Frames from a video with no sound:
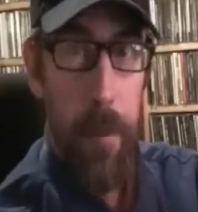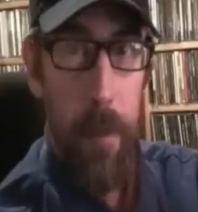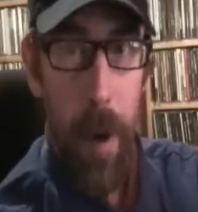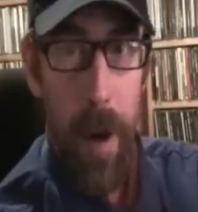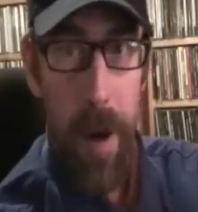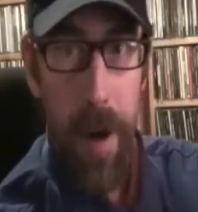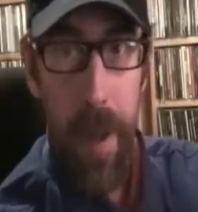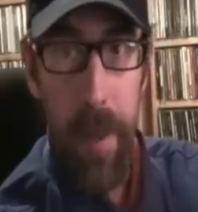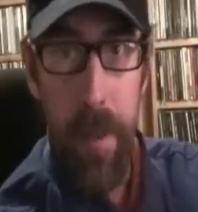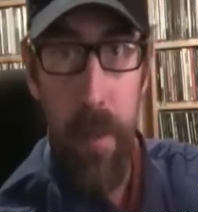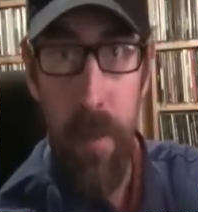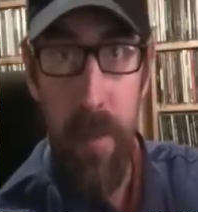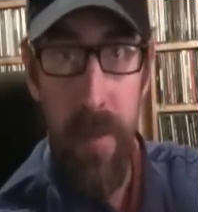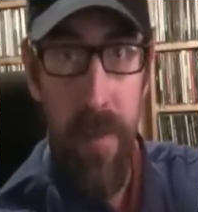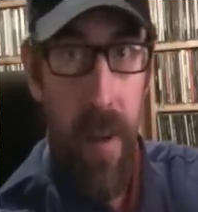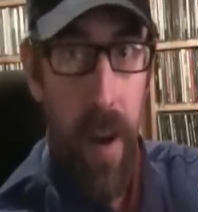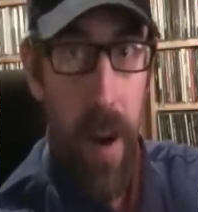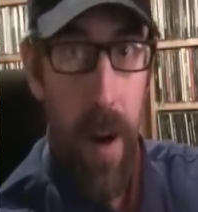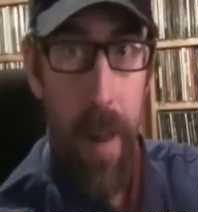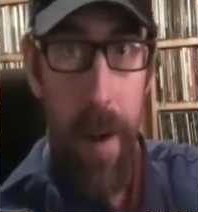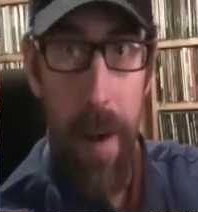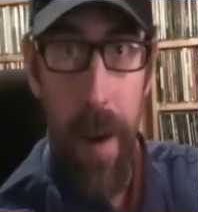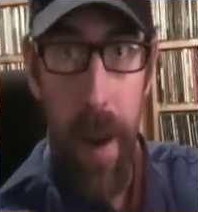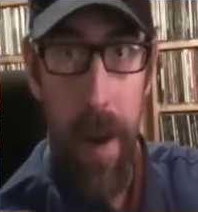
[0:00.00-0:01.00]
Monday through
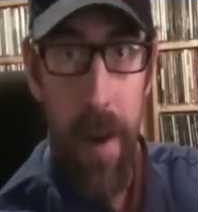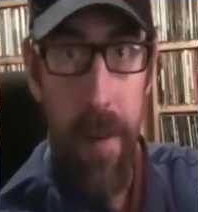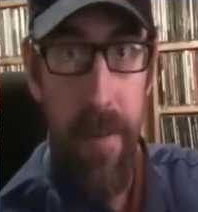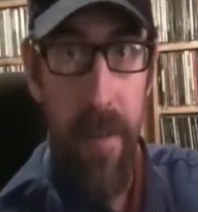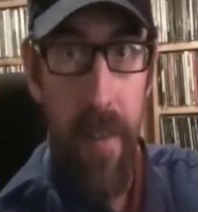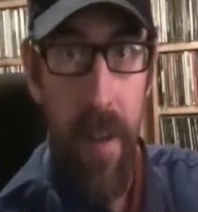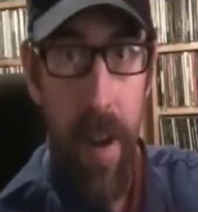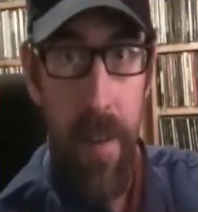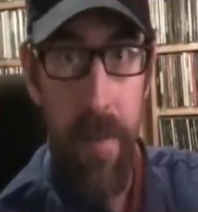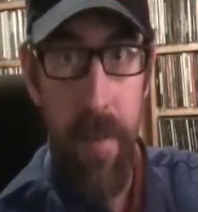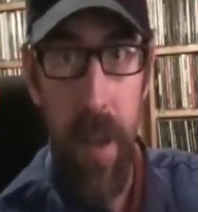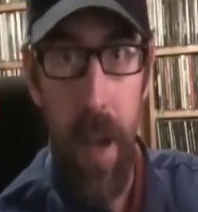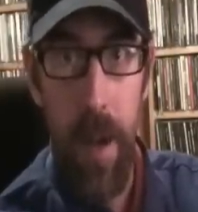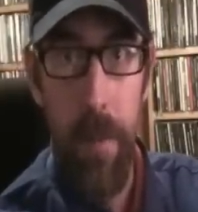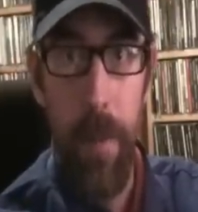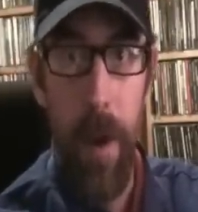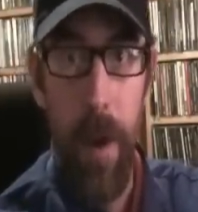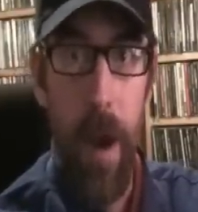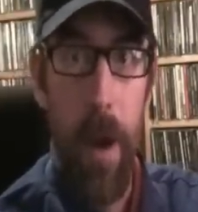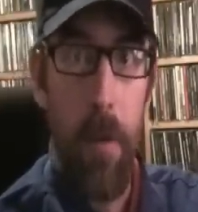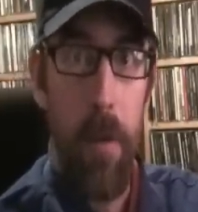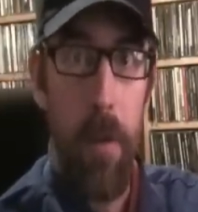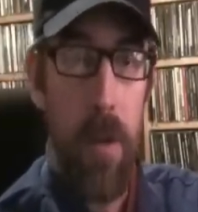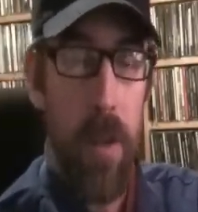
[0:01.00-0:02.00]
Friday, 9 to 5 type
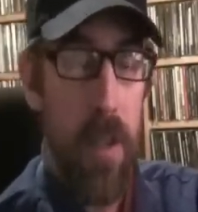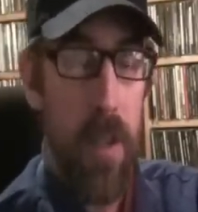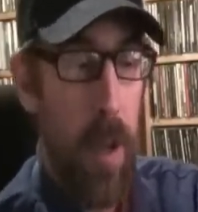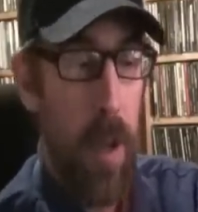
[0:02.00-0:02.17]
hours.